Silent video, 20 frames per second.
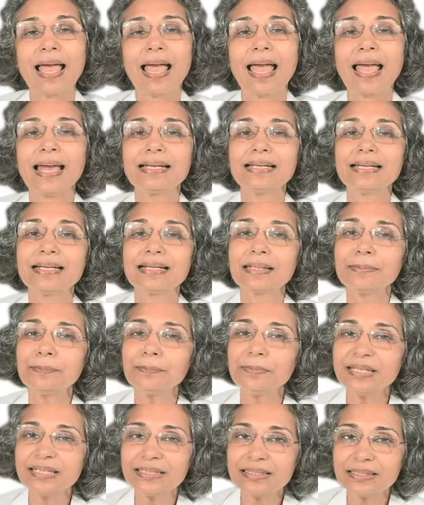and
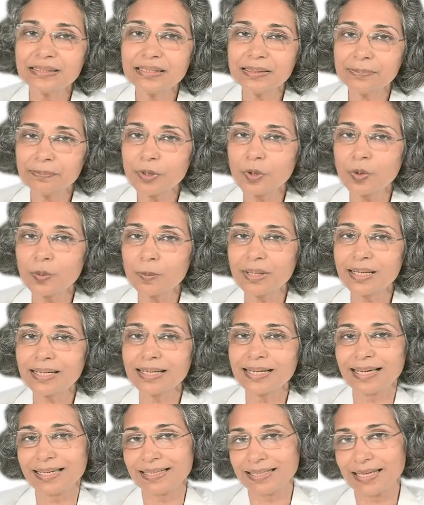completed
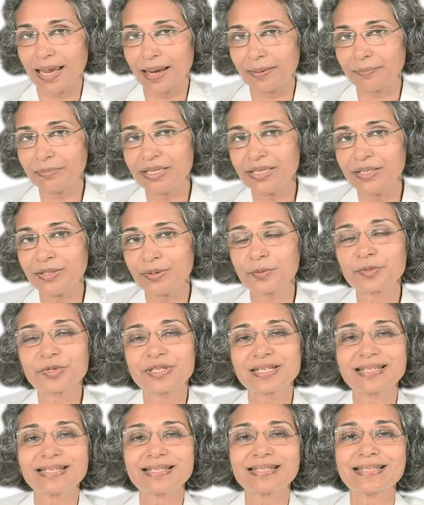diploma and MD in
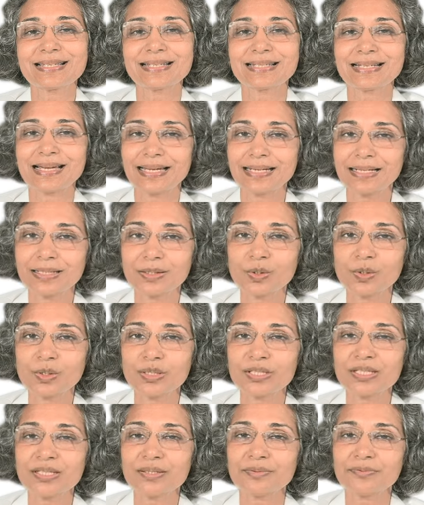obstetrics and
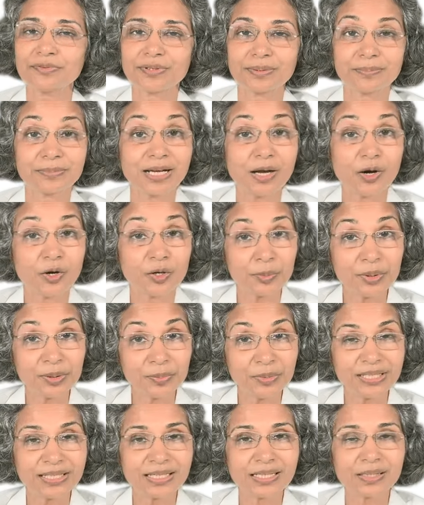gynecology from Government
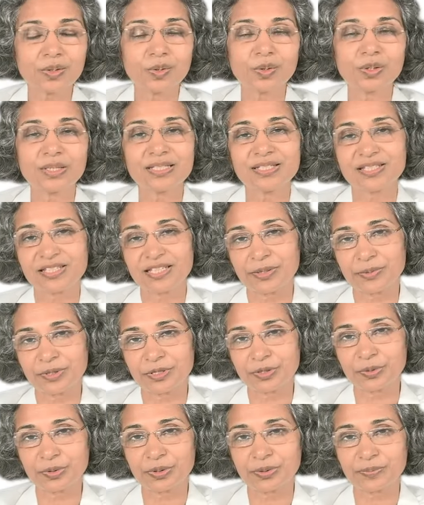Medical College,
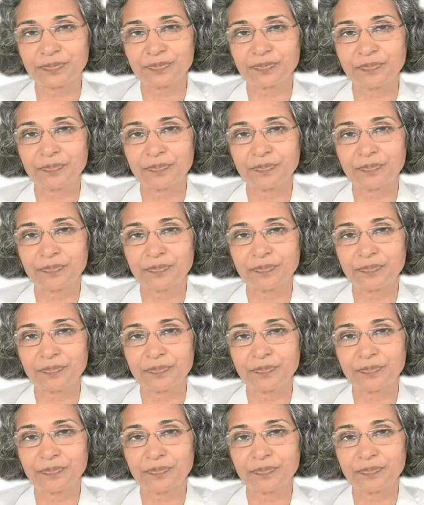Thiruvananthapuram,